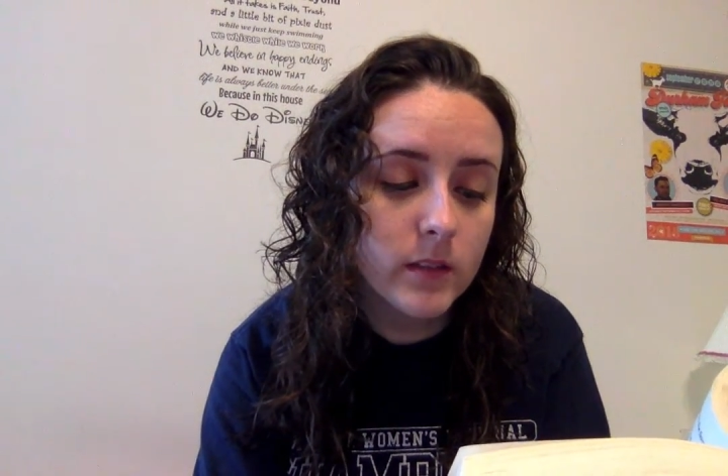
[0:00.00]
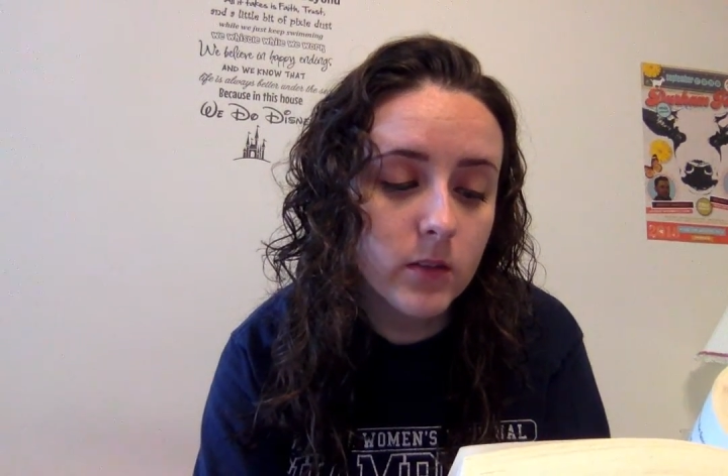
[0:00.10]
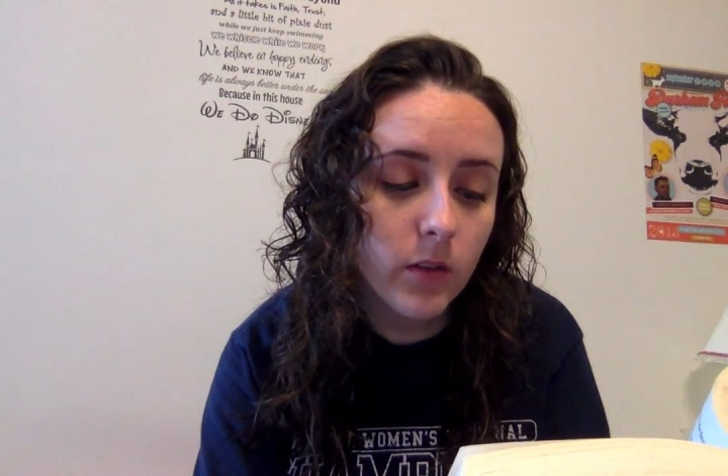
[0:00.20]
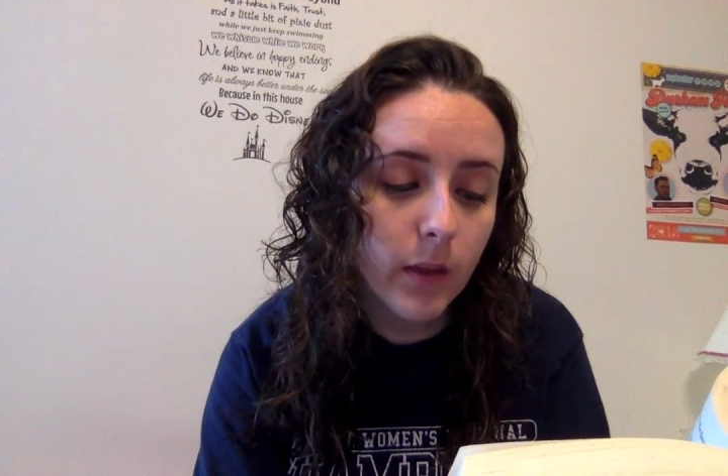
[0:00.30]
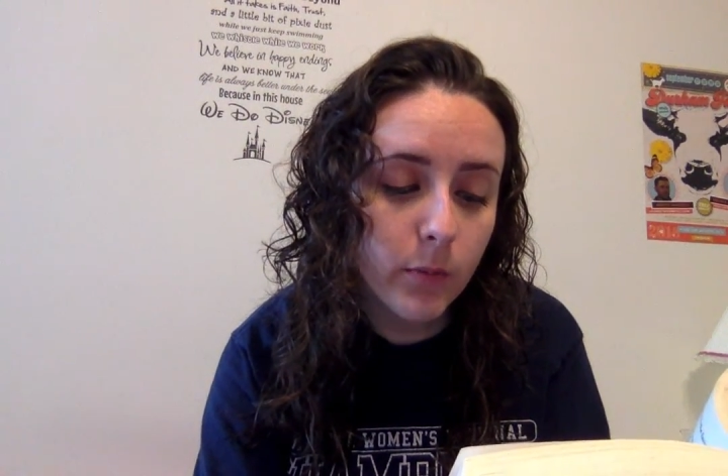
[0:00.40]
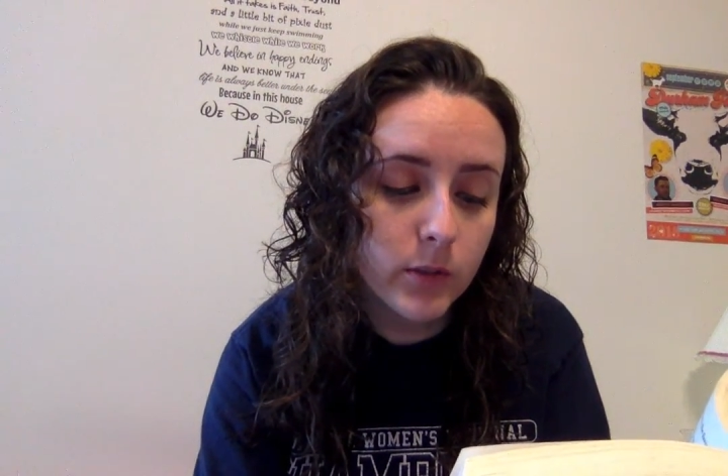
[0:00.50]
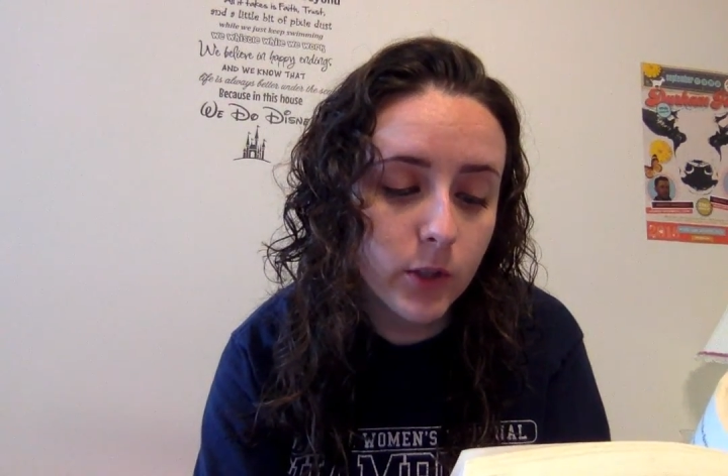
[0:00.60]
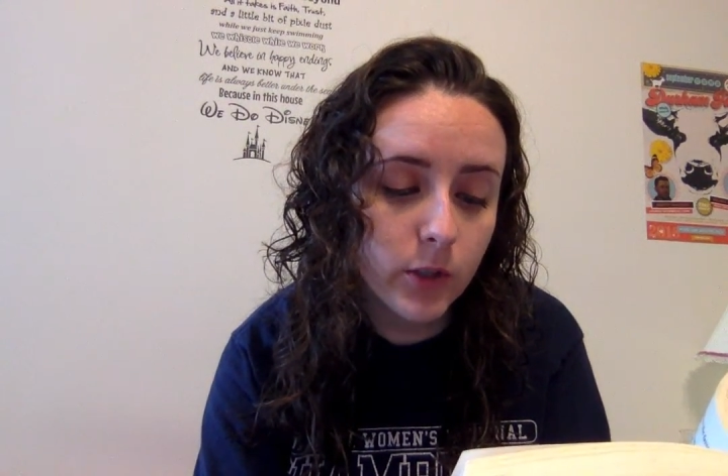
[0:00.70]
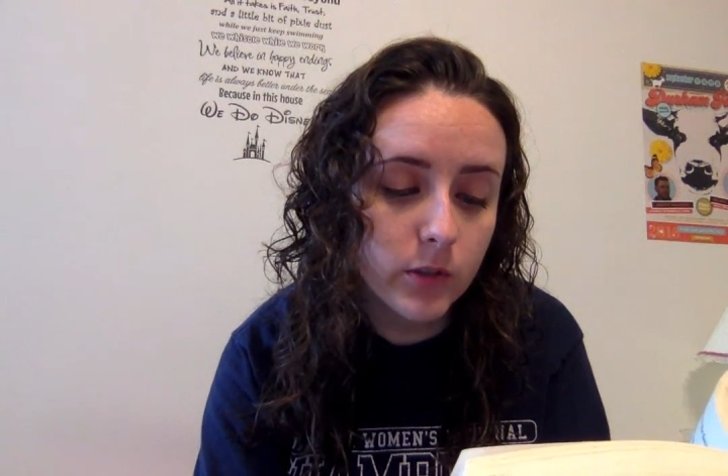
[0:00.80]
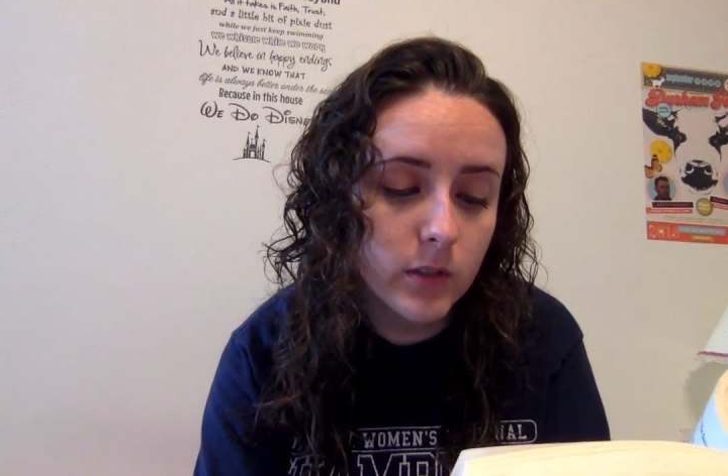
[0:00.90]
until they
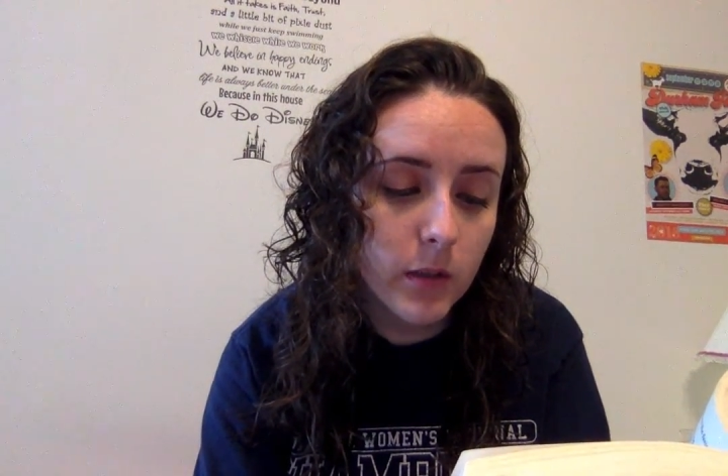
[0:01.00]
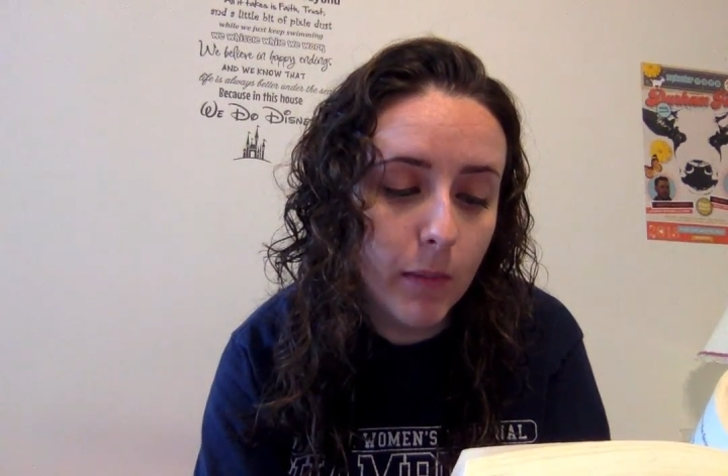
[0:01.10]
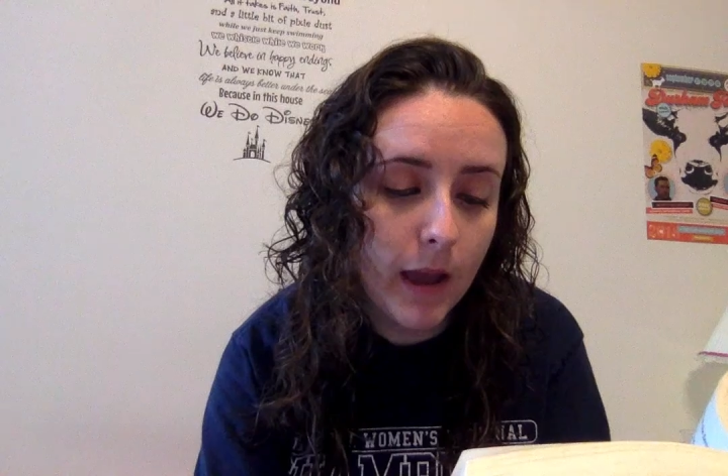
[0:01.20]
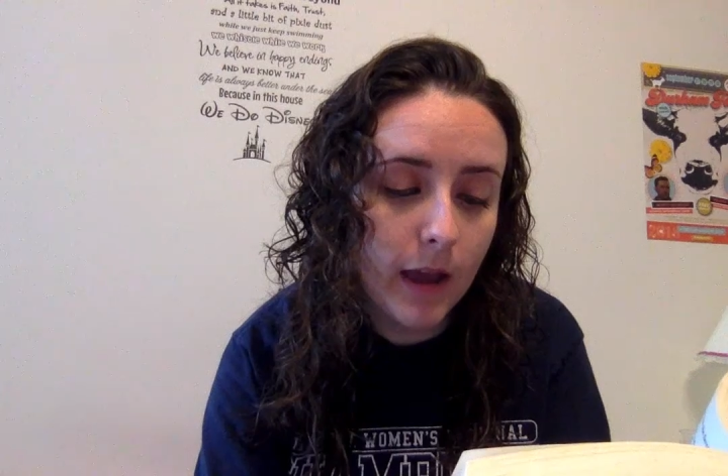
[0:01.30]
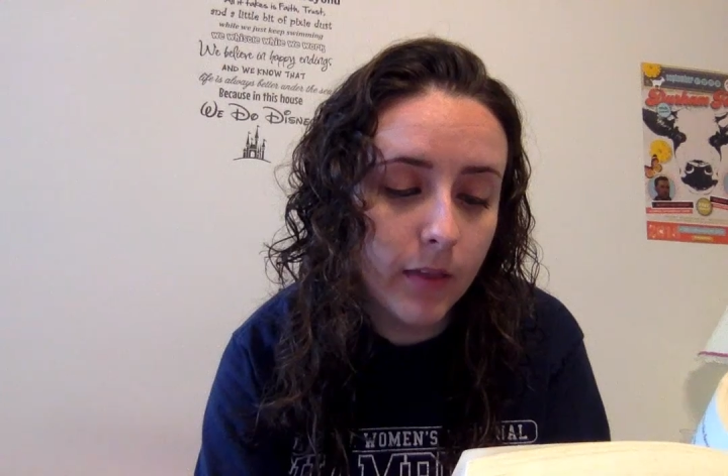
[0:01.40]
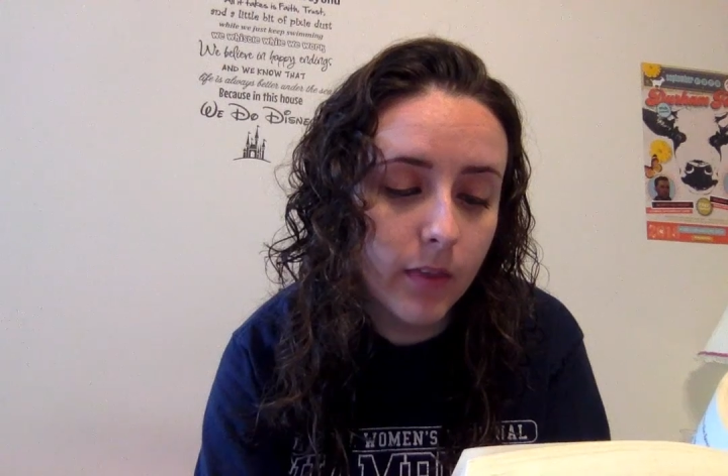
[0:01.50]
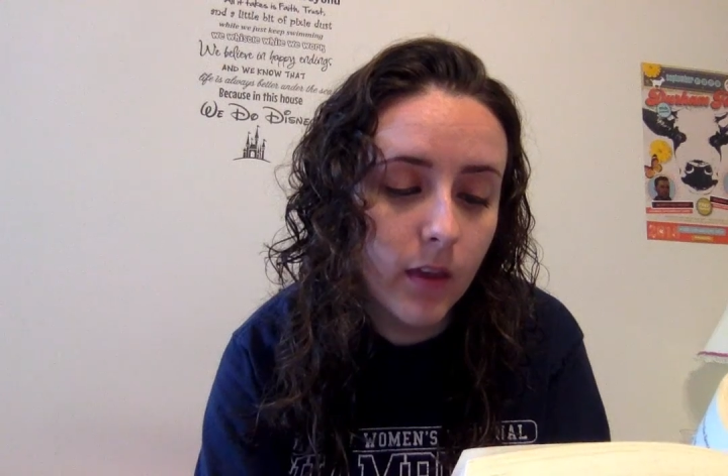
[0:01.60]
returned to the path.